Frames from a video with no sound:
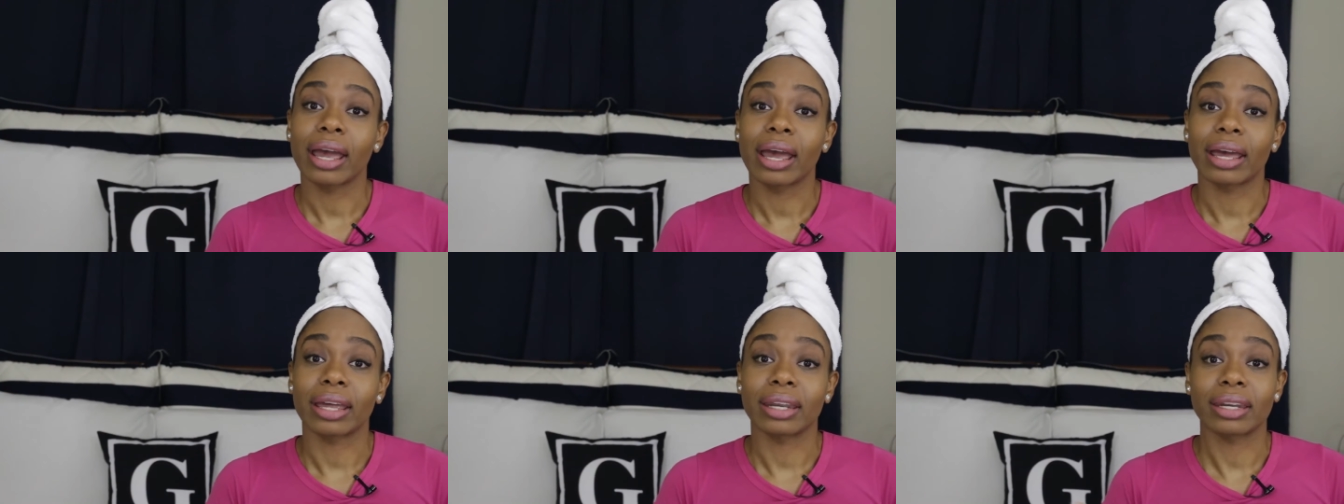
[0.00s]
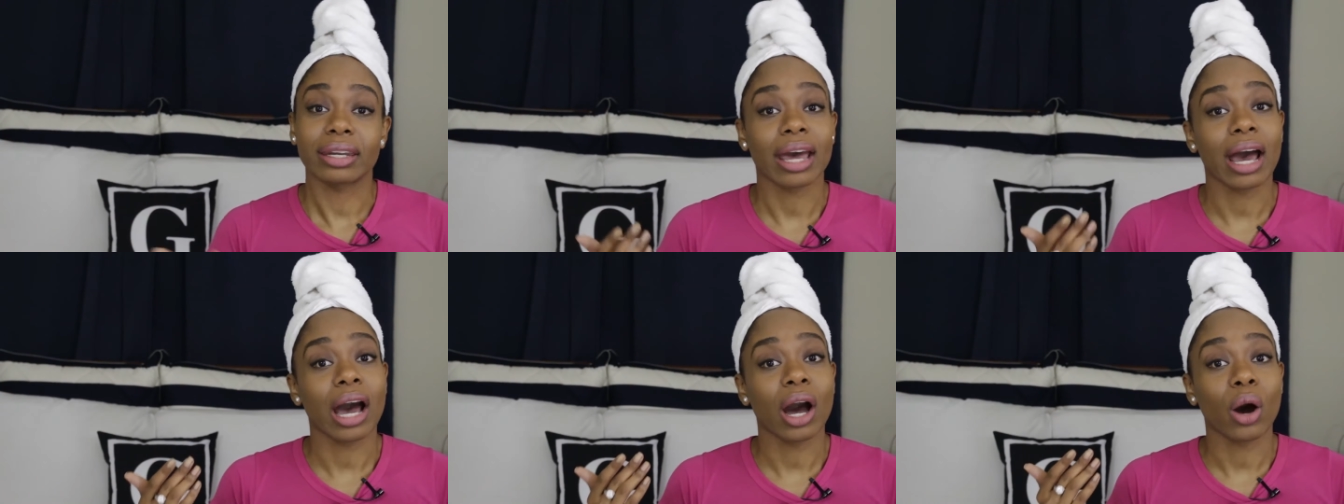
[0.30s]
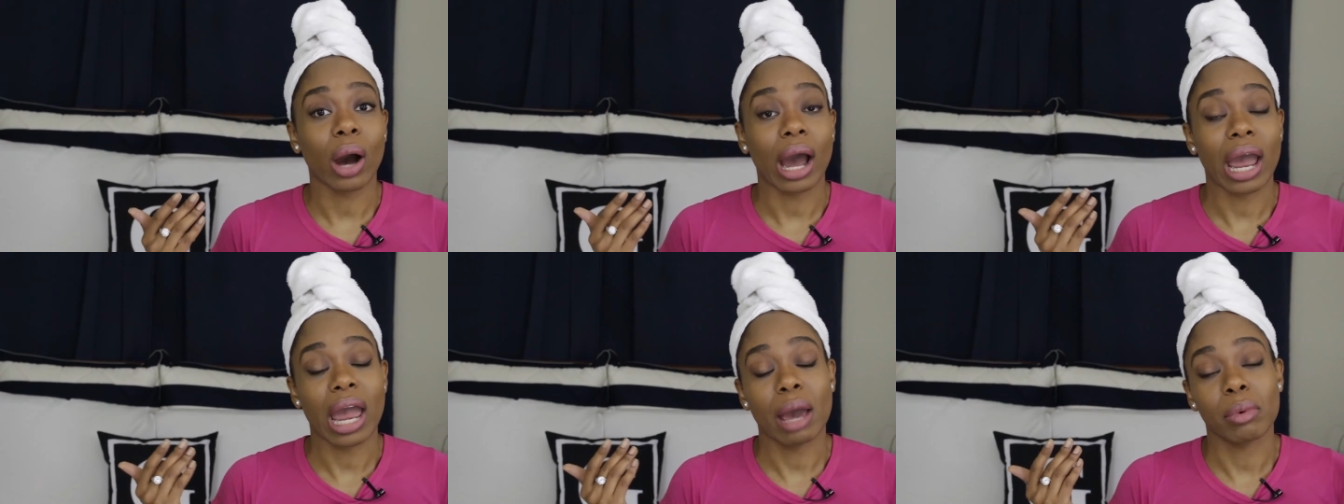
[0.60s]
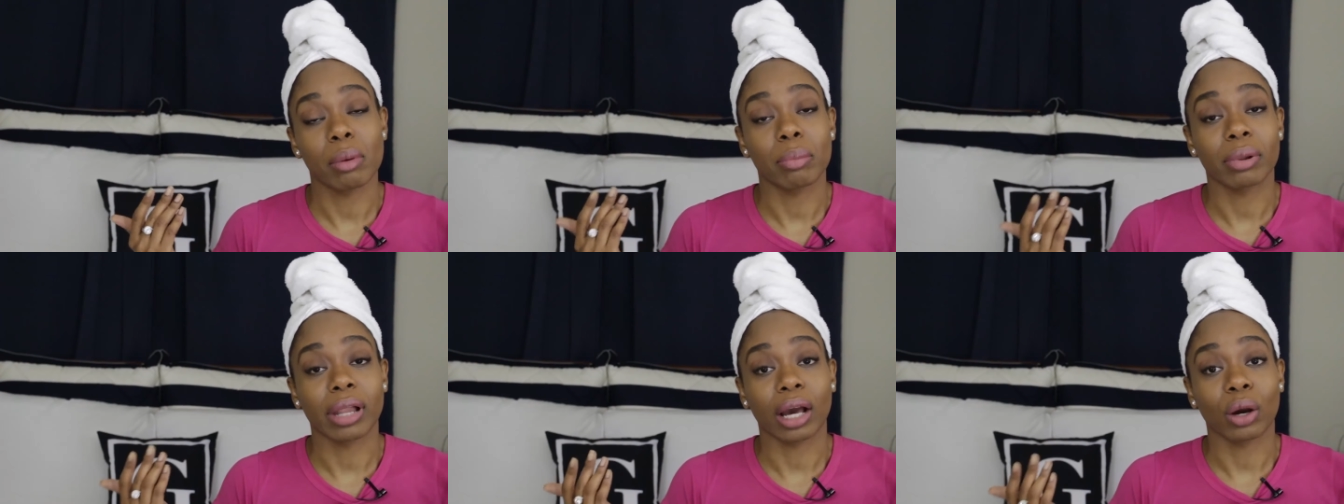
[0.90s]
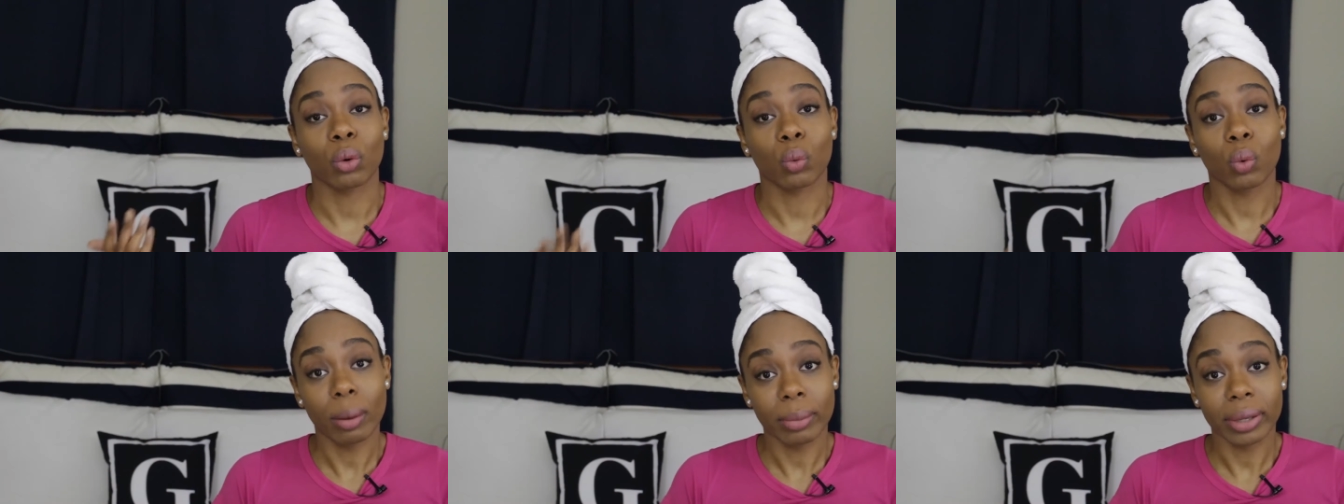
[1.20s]
and now I am a
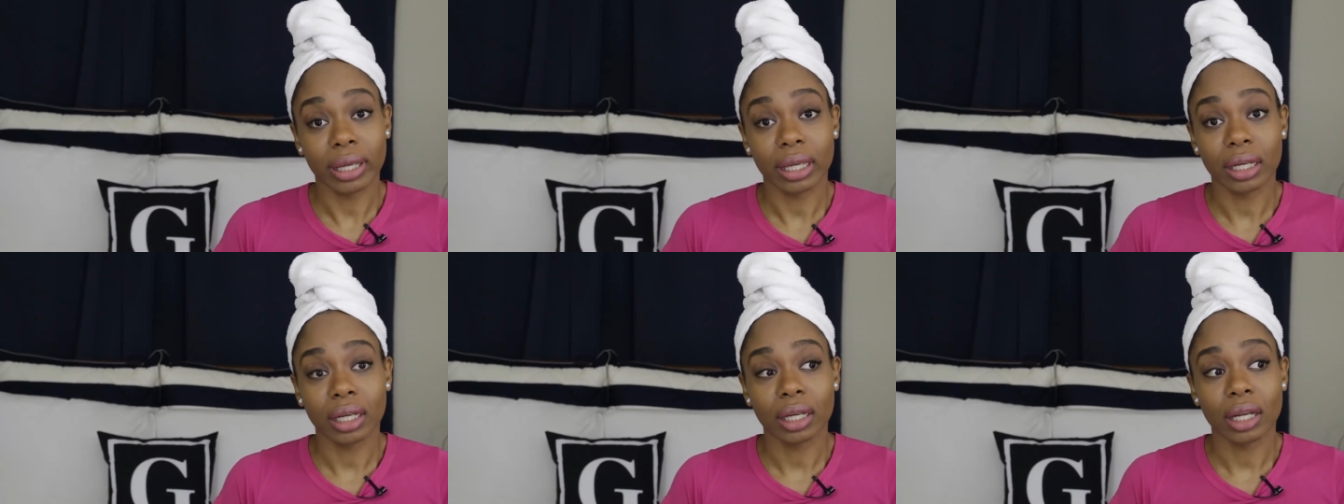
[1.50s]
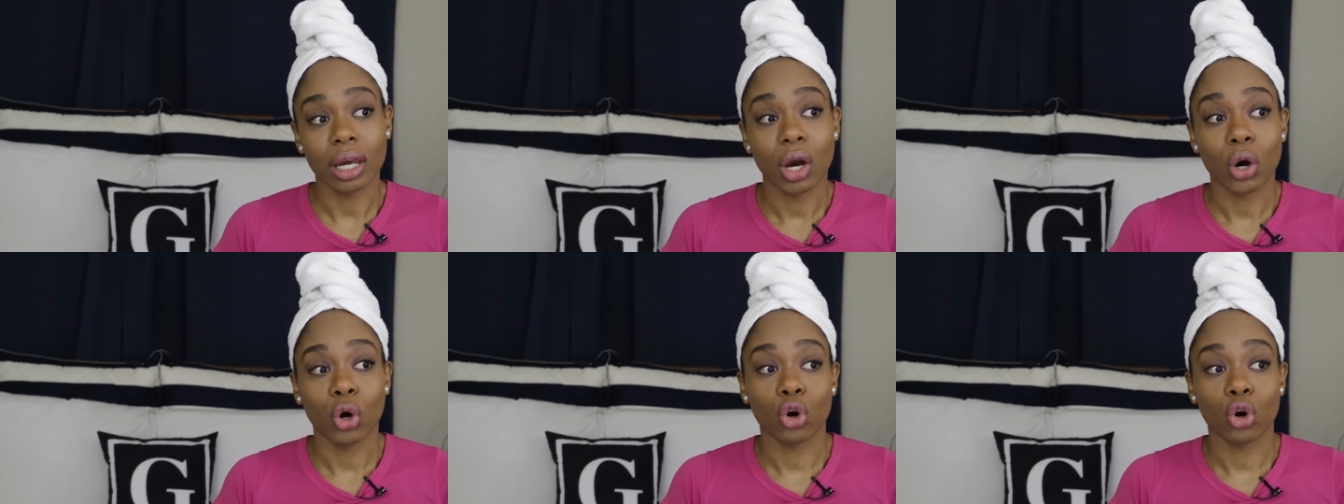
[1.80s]
Black woman